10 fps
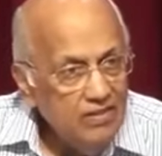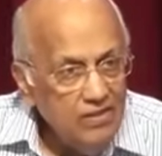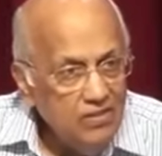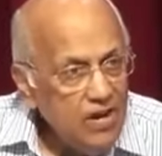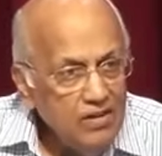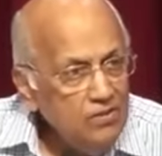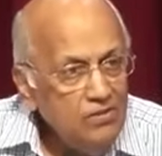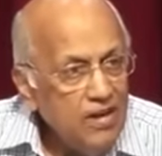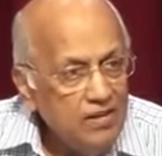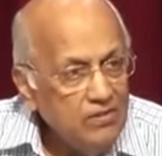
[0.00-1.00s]
You can't
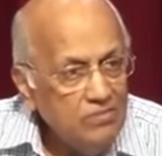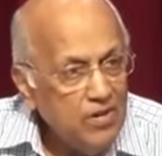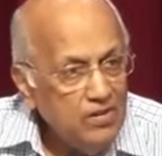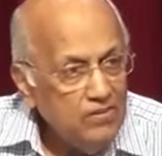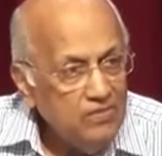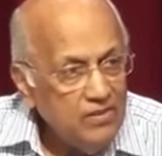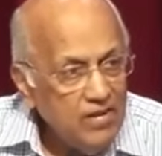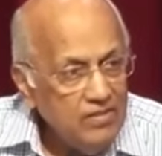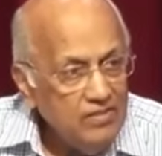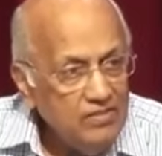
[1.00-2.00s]
do that in the body of
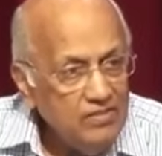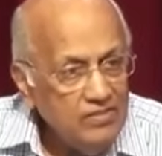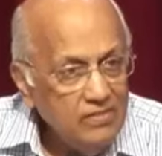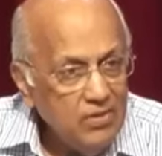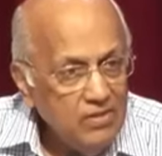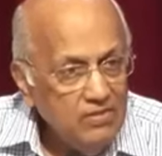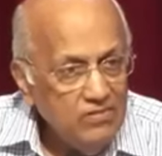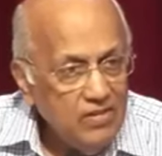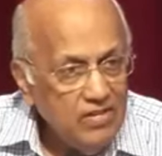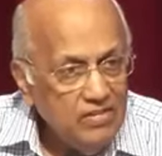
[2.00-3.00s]
Christ. In the body
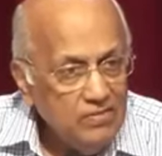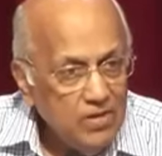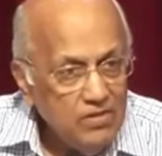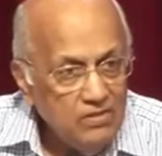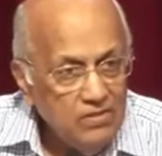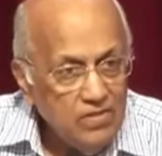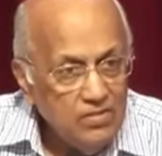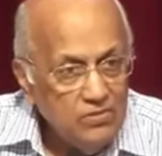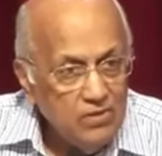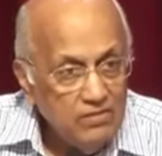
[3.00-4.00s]
of Christ, First
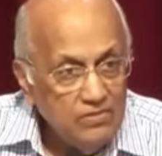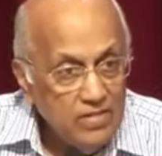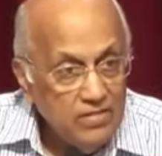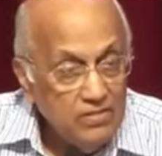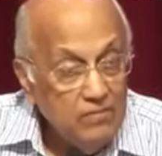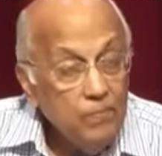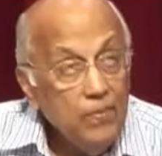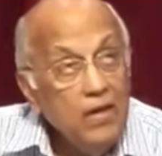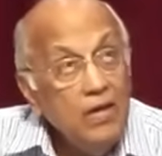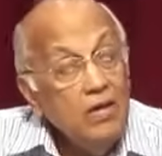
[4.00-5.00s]
Corinthians twelve says,
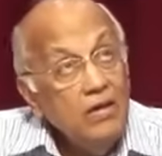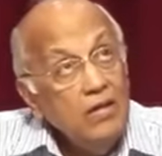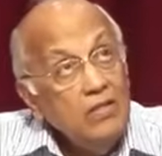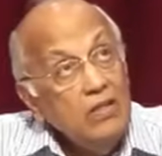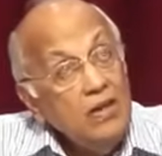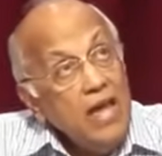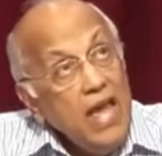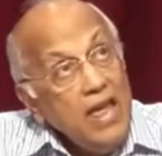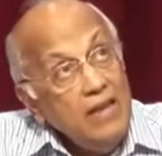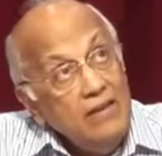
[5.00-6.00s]
the
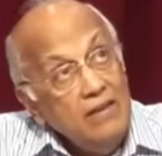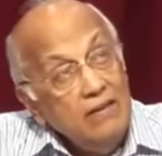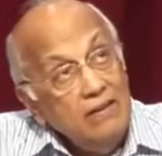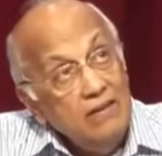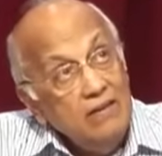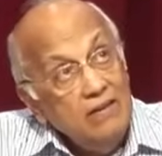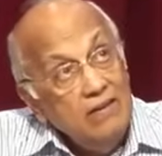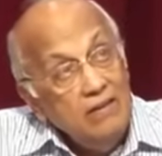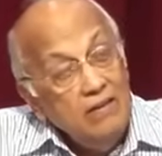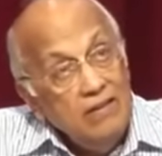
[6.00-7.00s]
head
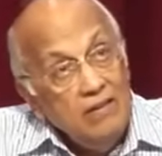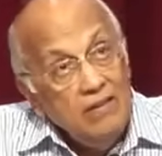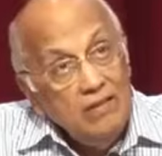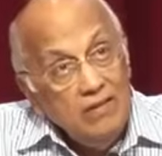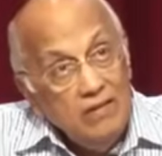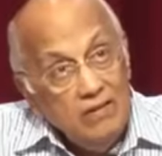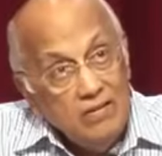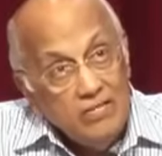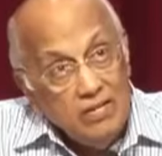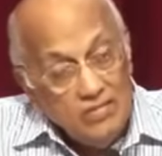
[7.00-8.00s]

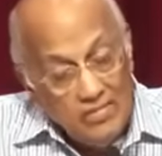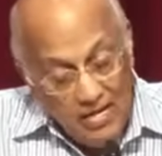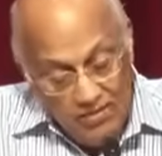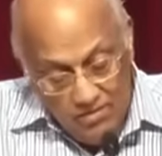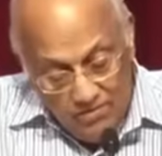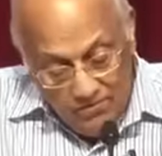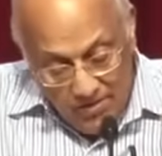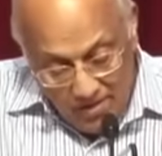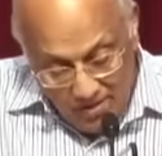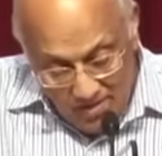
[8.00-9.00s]
does not say to the
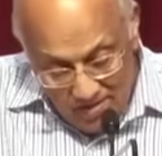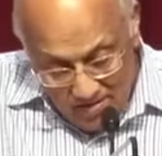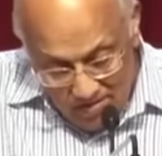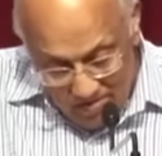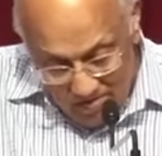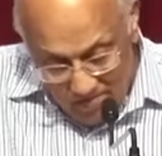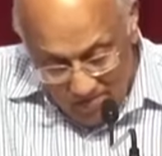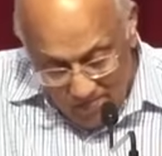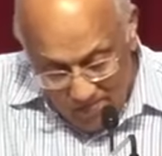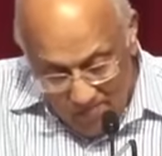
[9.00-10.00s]
feet,
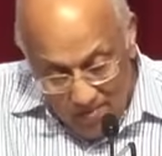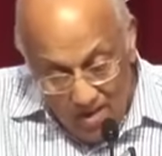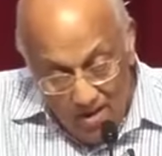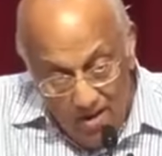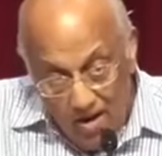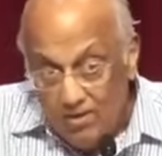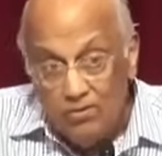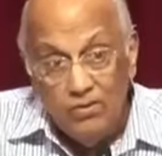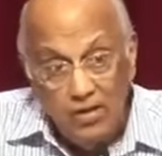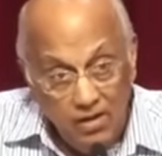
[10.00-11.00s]
I
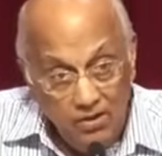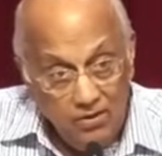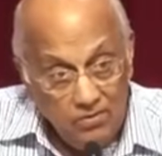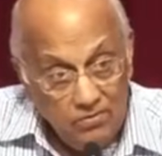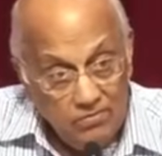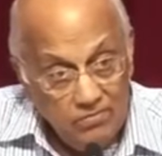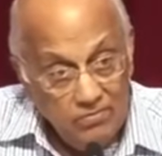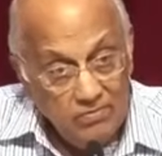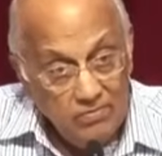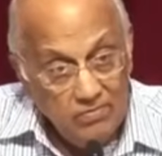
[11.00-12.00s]
don't need you.
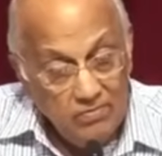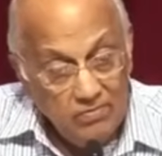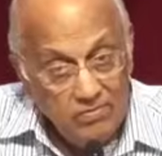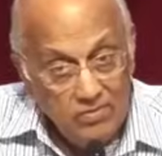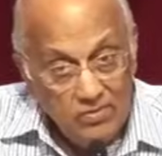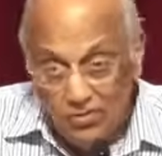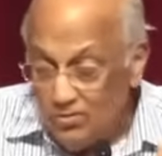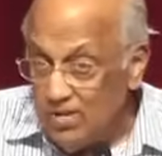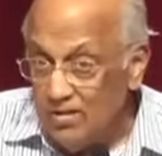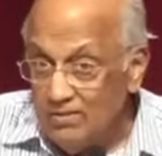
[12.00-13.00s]
You
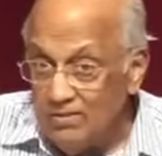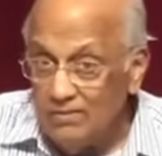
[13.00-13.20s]
know that?